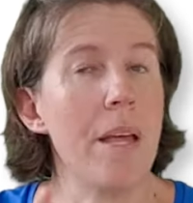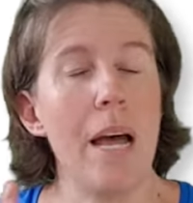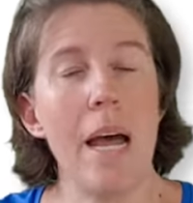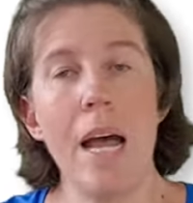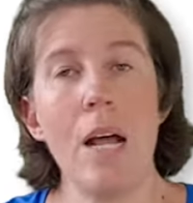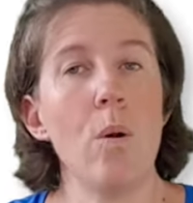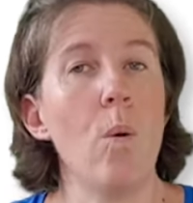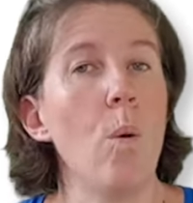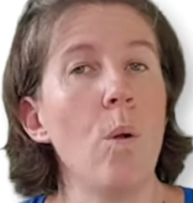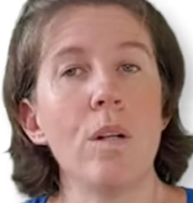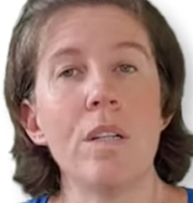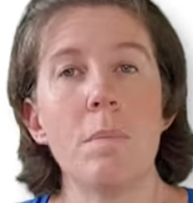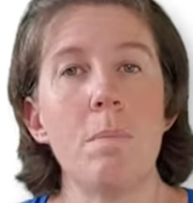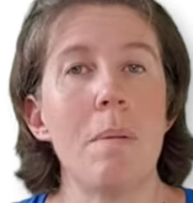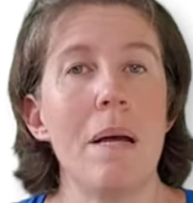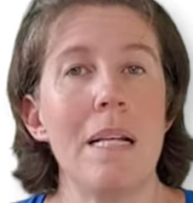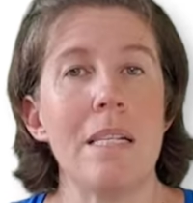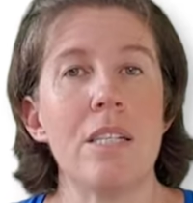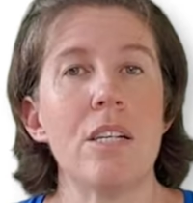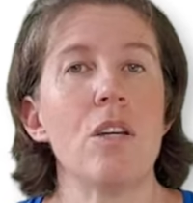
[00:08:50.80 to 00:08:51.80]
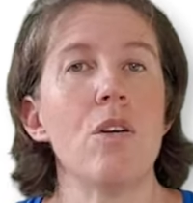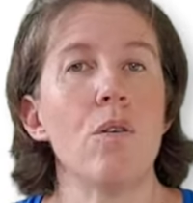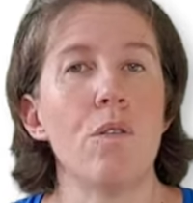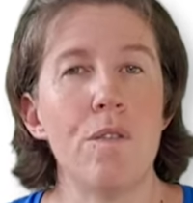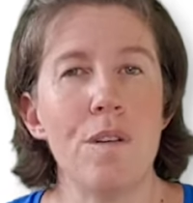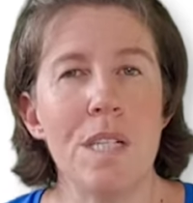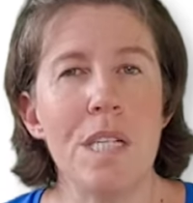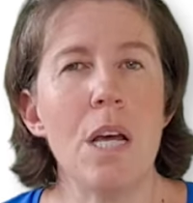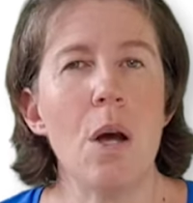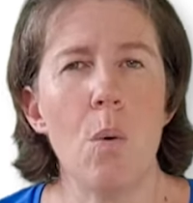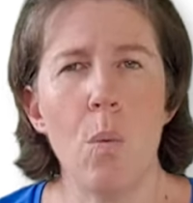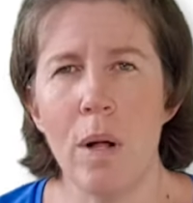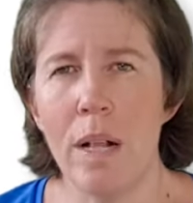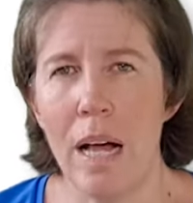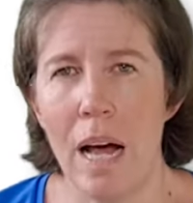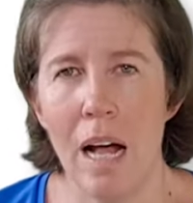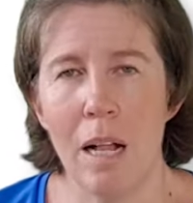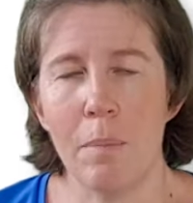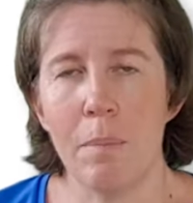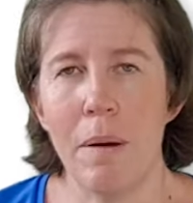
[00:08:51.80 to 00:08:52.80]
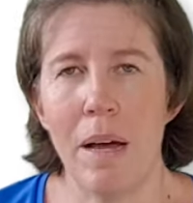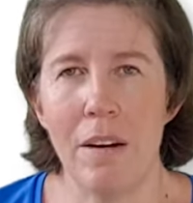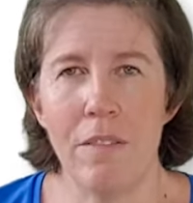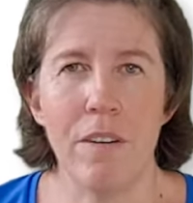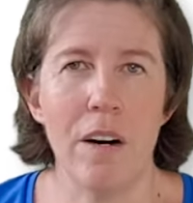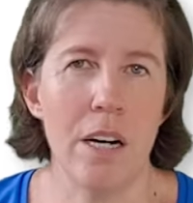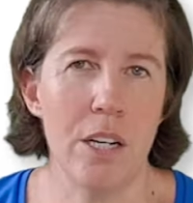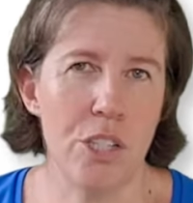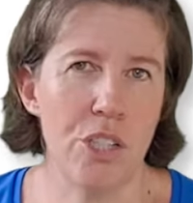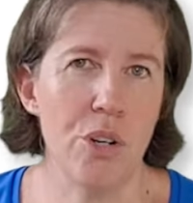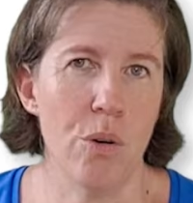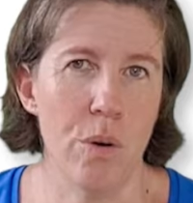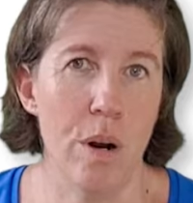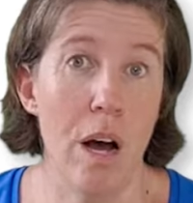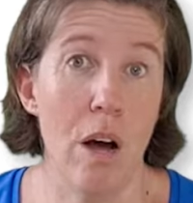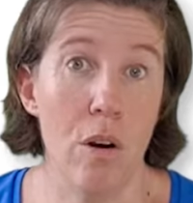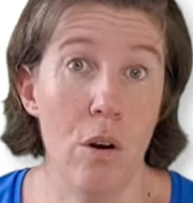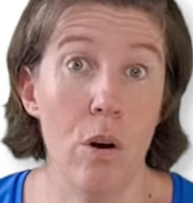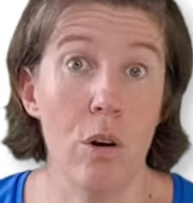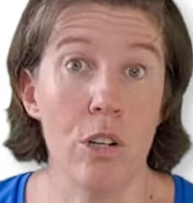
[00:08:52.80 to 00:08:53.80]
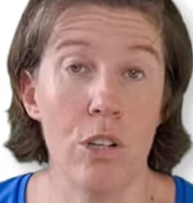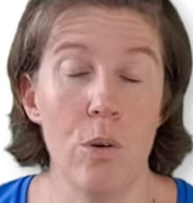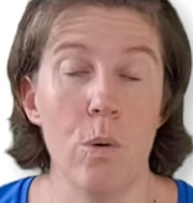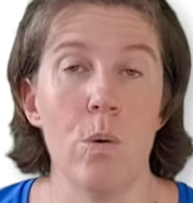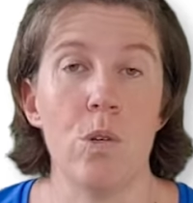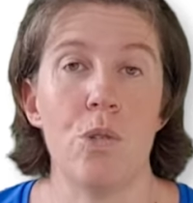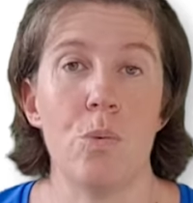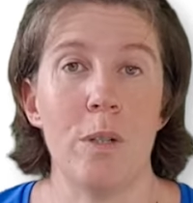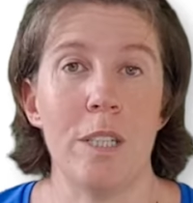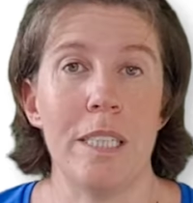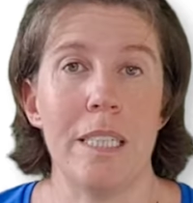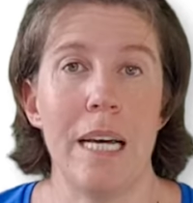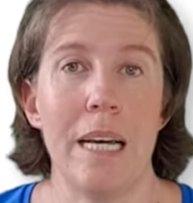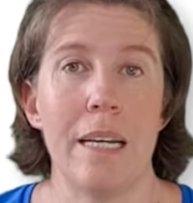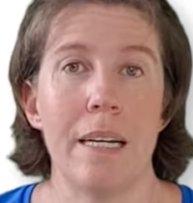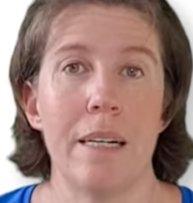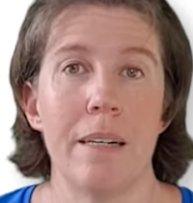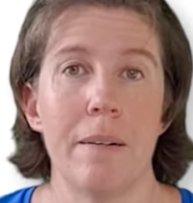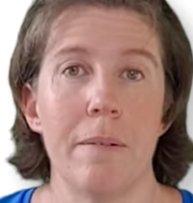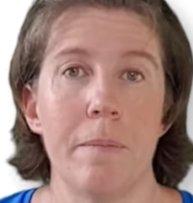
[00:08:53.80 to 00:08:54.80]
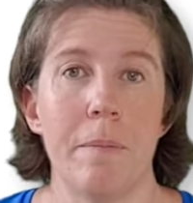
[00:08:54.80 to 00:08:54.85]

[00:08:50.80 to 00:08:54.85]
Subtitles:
It all depends, and your physio will help advise you on how long yours will take.